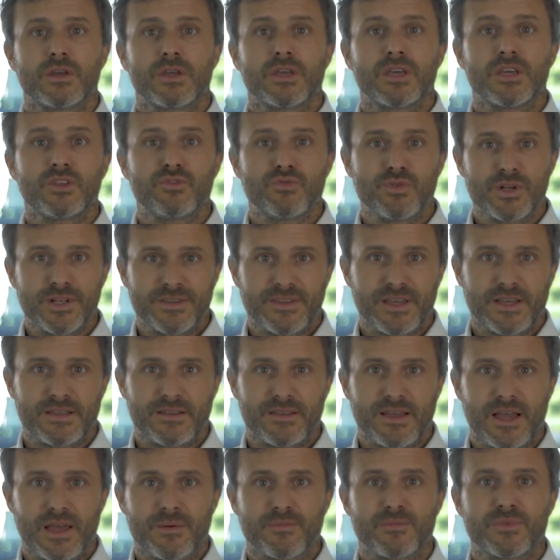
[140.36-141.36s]
It will take
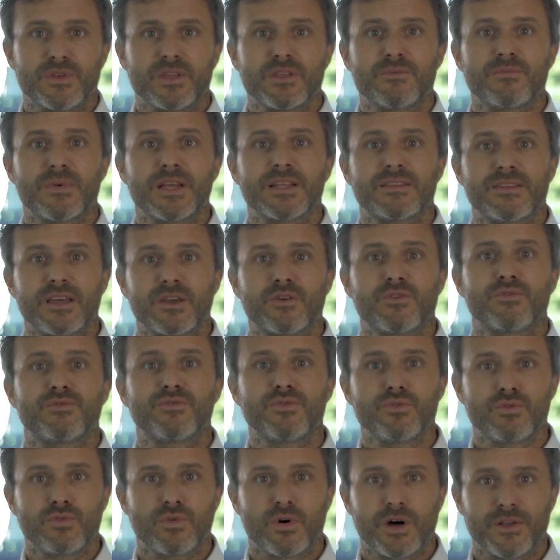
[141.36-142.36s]
time. It may take a
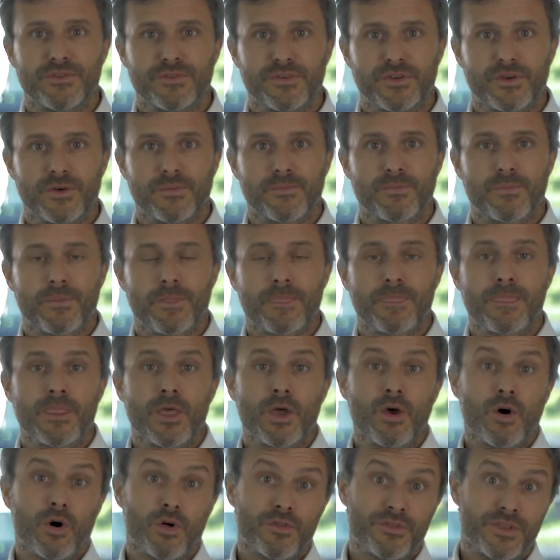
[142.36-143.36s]
few quarters.
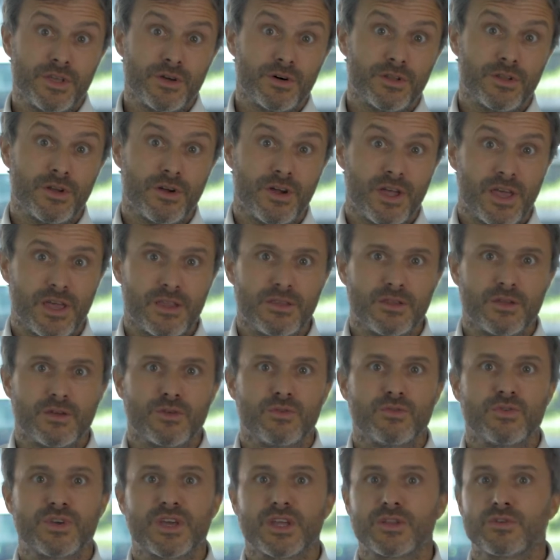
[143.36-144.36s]
On the other hand,
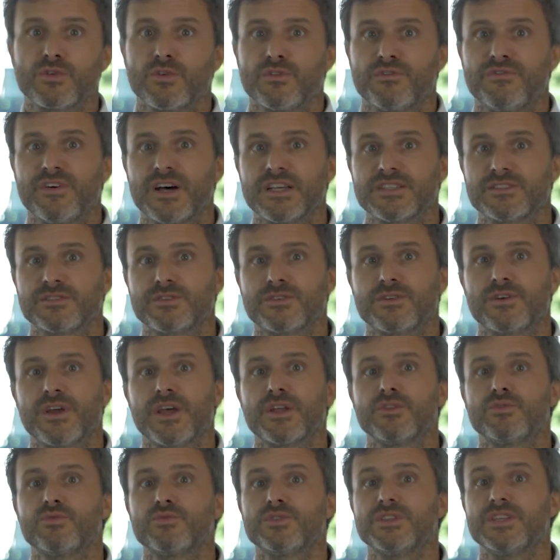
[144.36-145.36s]
you can go faster
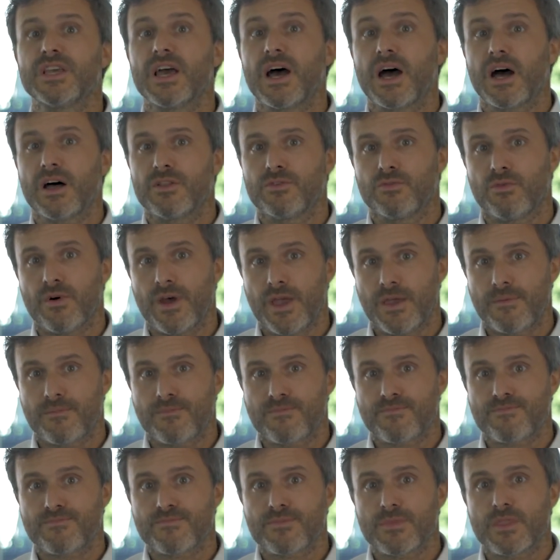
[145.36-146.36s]
and do the hard way.
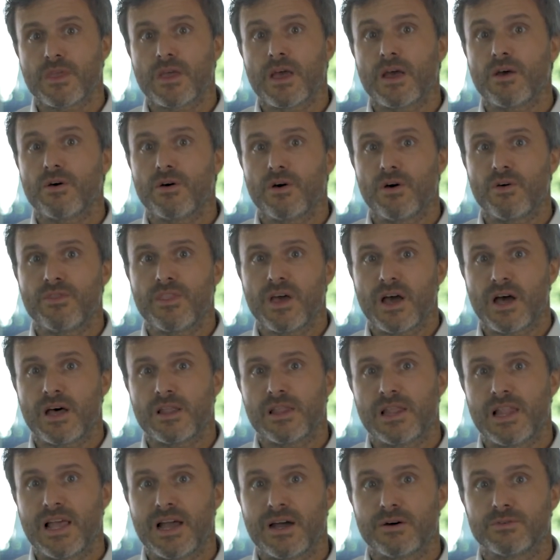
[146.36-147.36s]
An
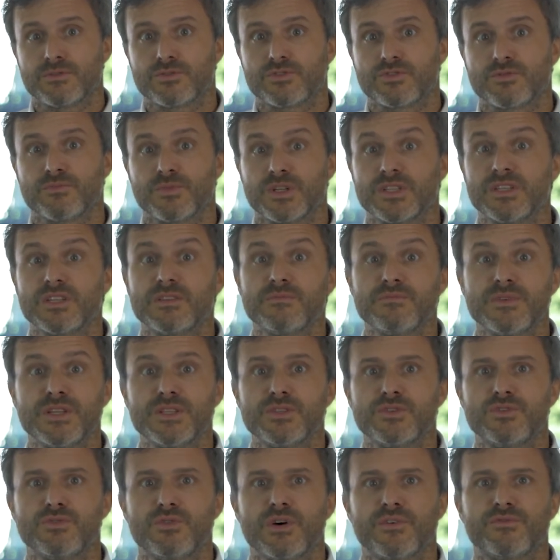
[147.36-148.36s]
hard launch, but it
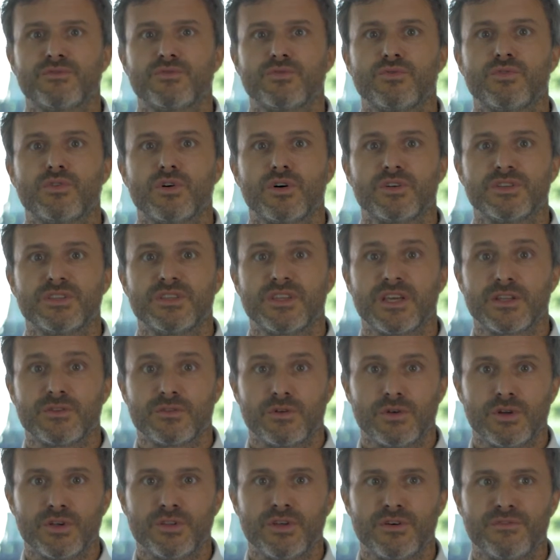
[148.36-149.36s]
means you have to coordinate
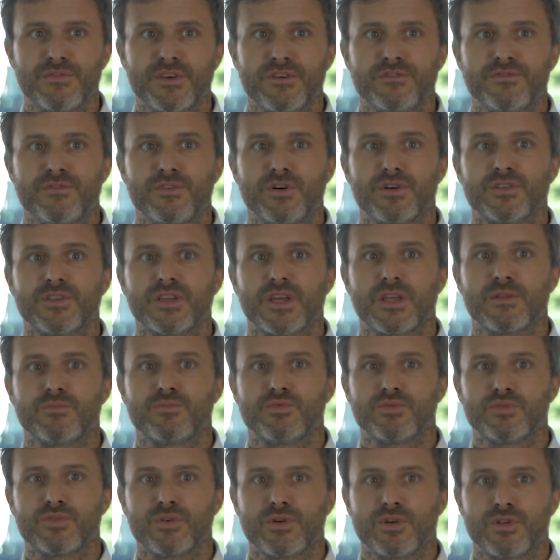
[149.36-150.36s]
a lot of effort and
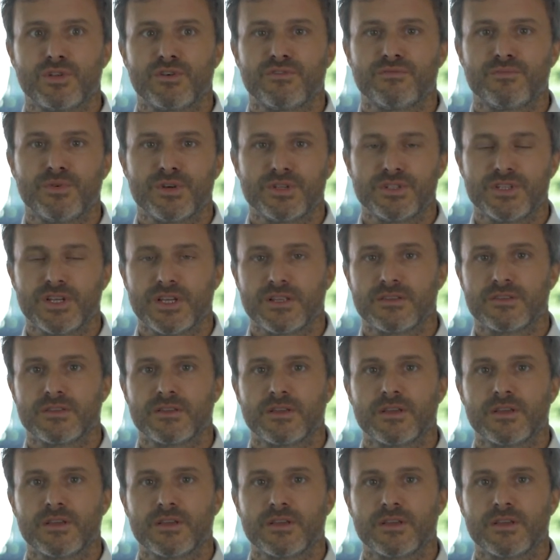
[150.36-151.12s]
put a lot of budget.